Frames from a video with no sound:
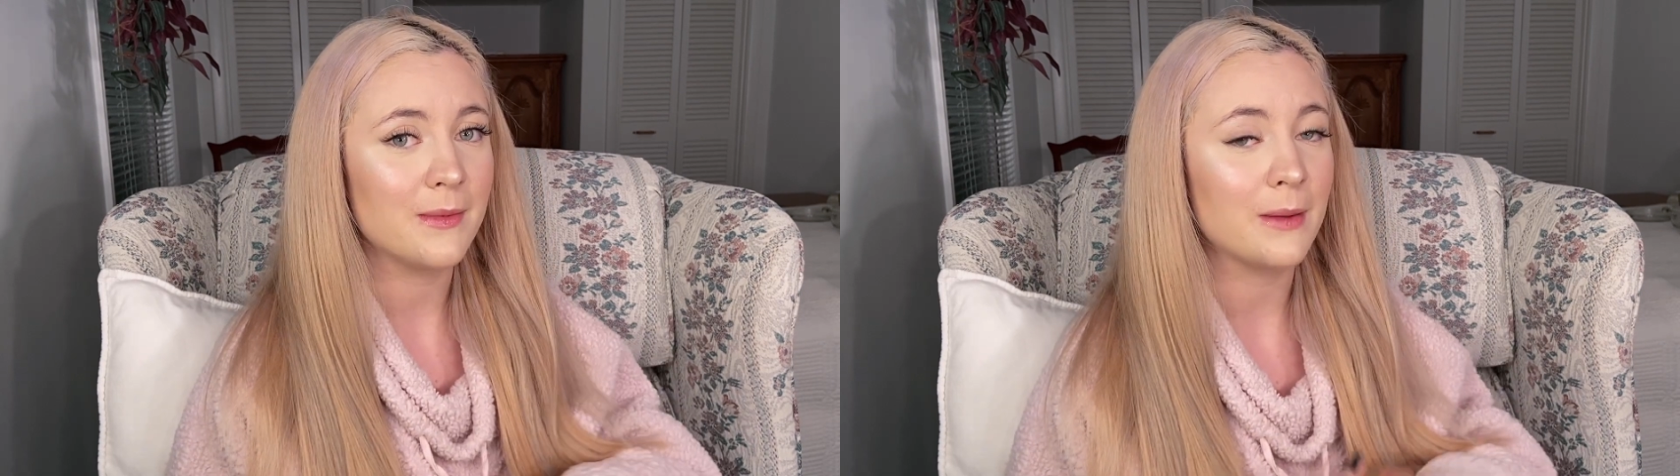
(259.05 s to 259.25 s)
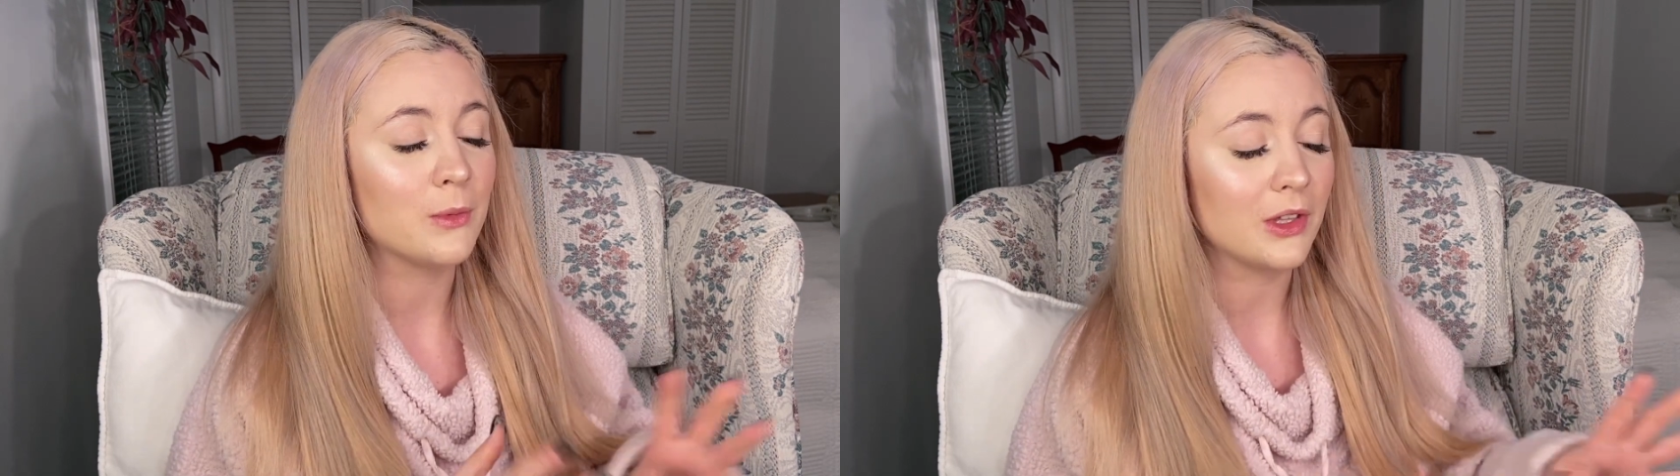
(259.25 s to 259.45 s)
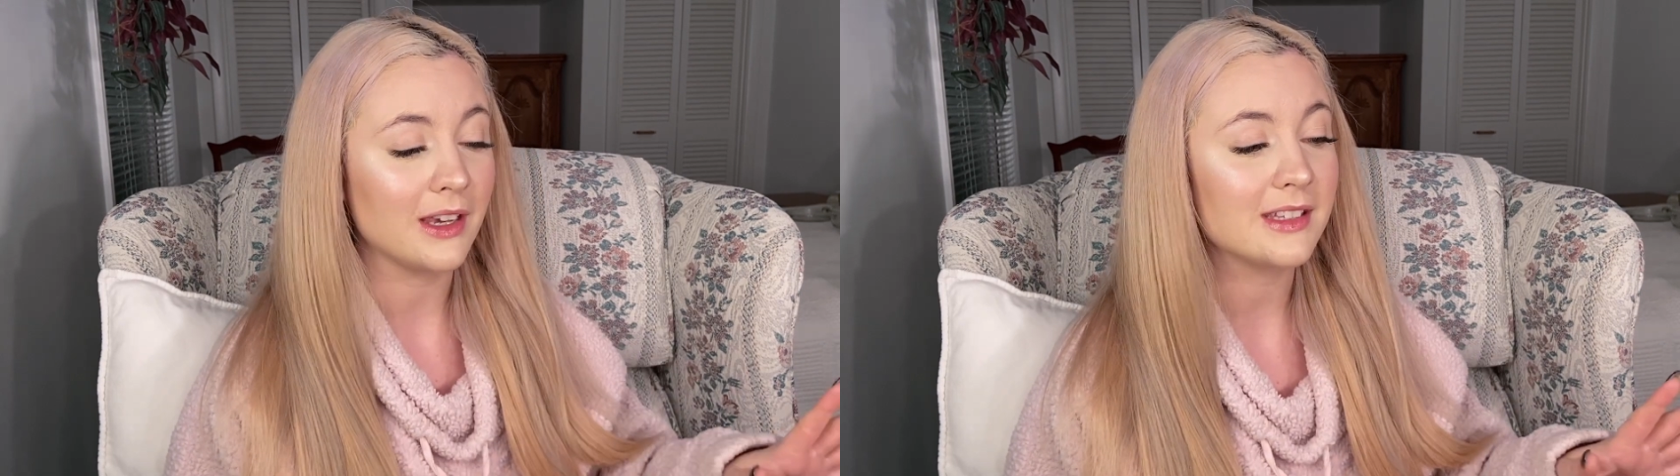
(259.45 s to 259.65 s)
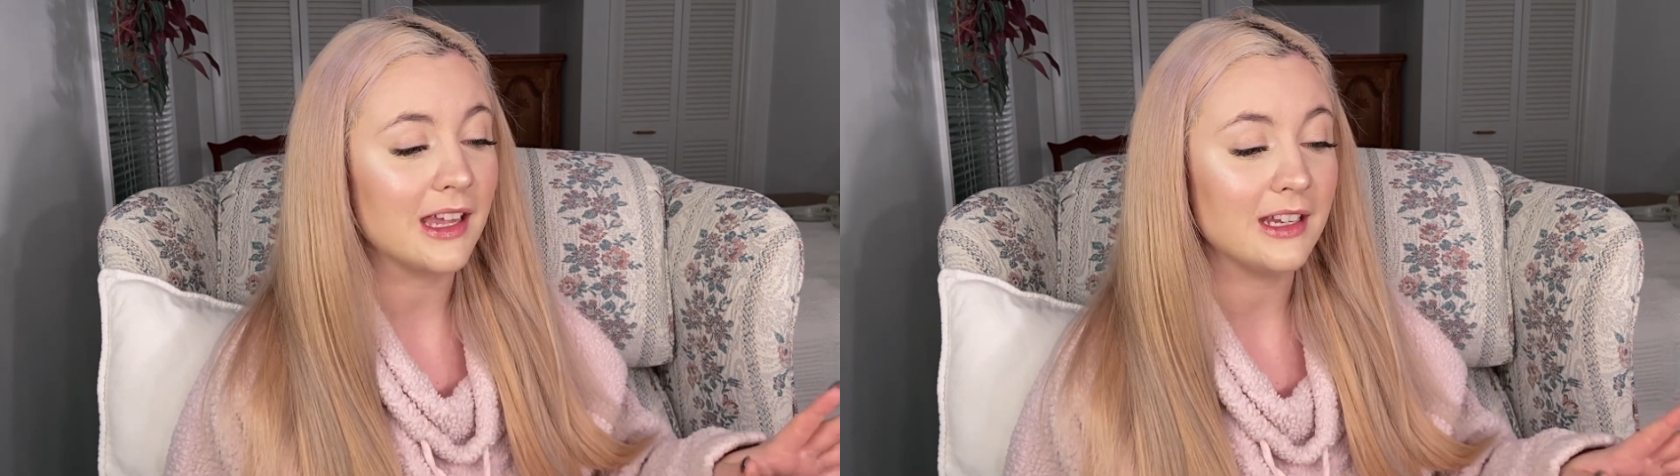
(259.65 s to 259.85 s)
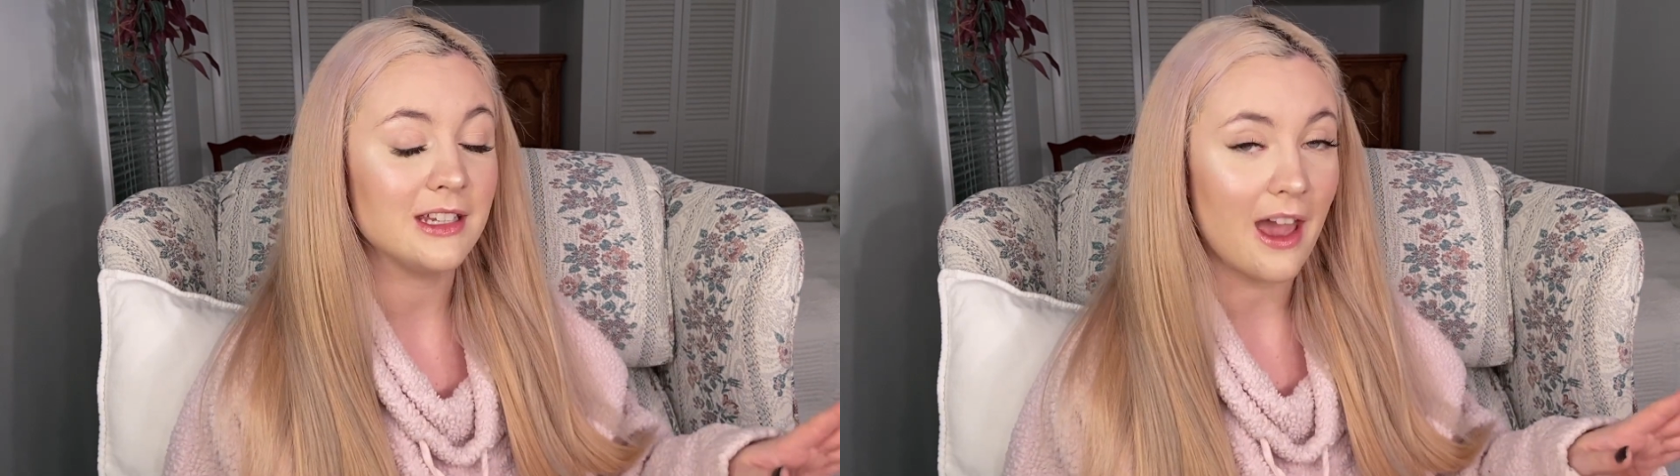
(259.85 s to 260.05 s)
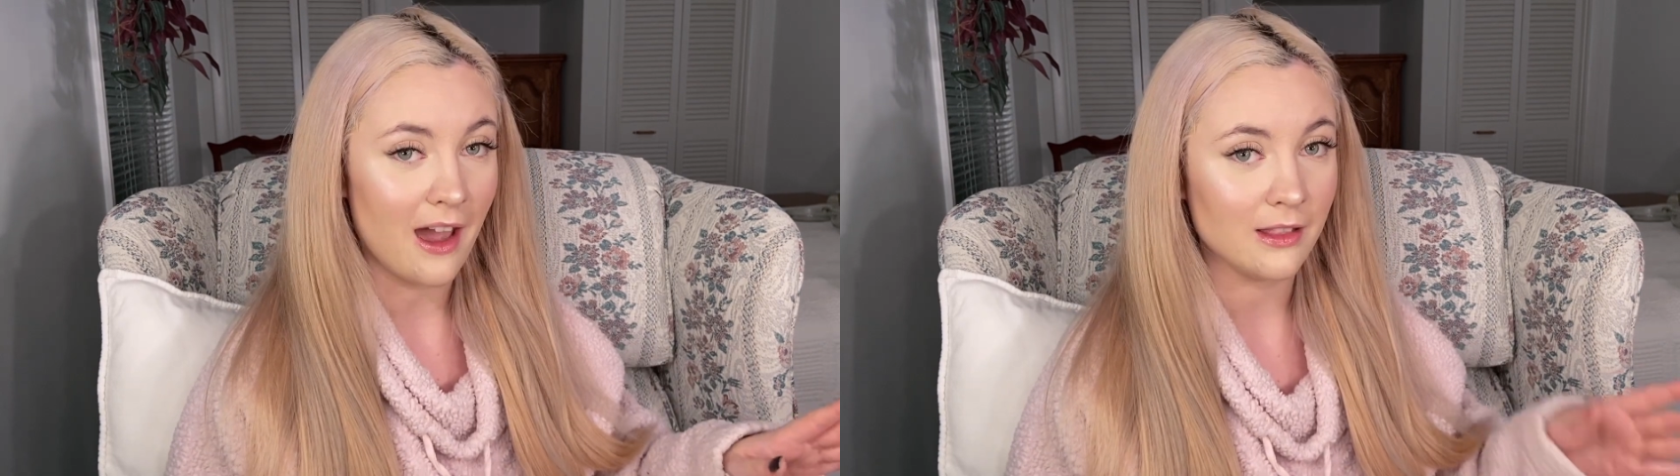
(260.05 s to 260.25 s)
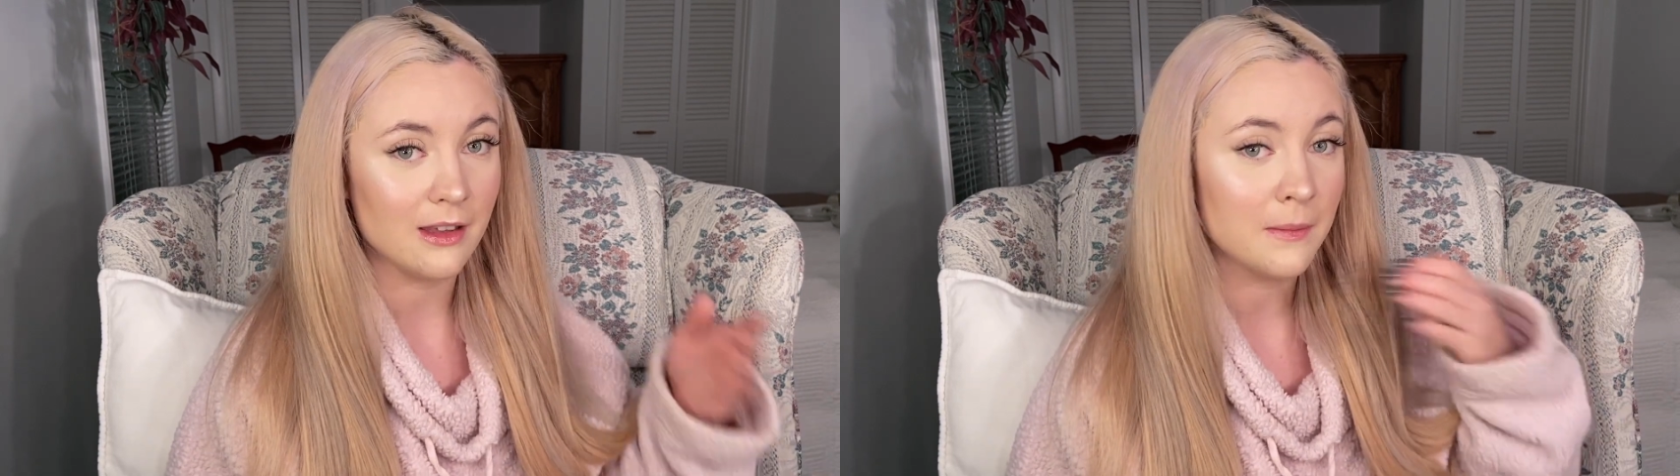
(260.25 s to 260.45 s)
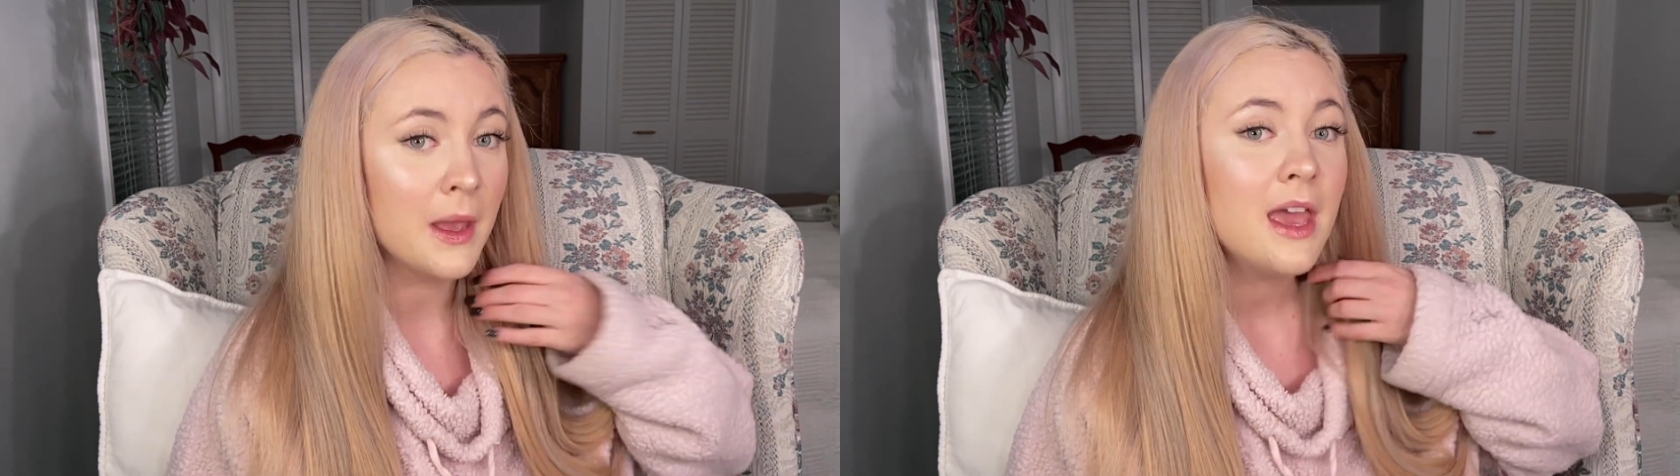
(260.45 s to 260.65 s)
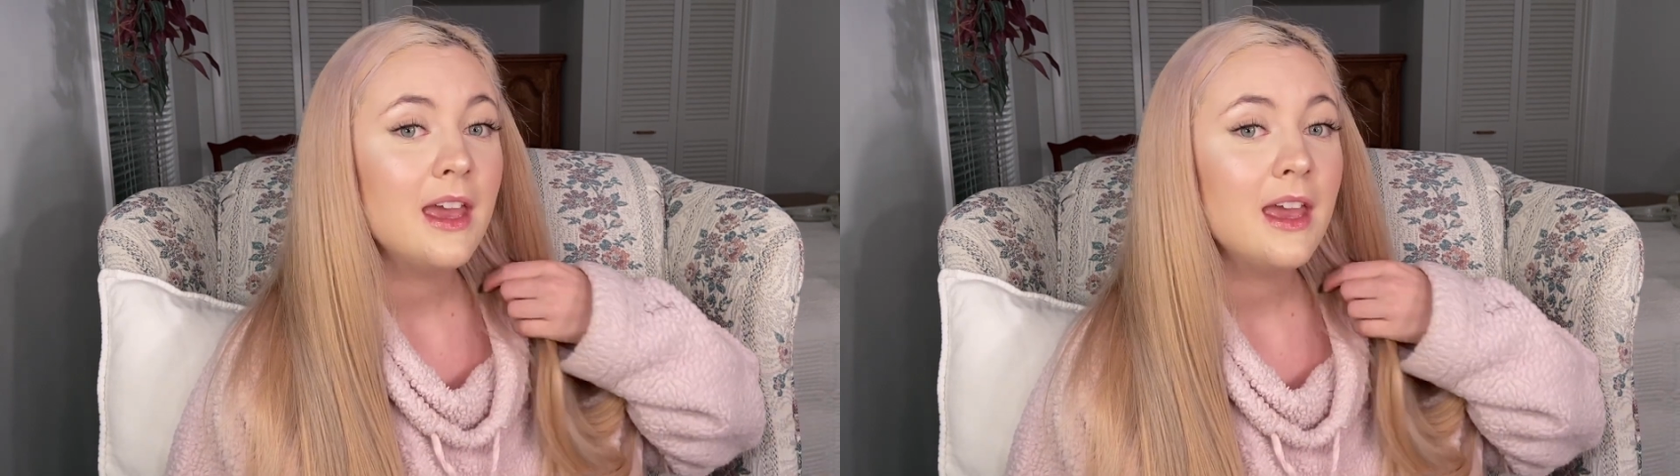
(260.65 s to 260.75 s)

I'm really excited to add them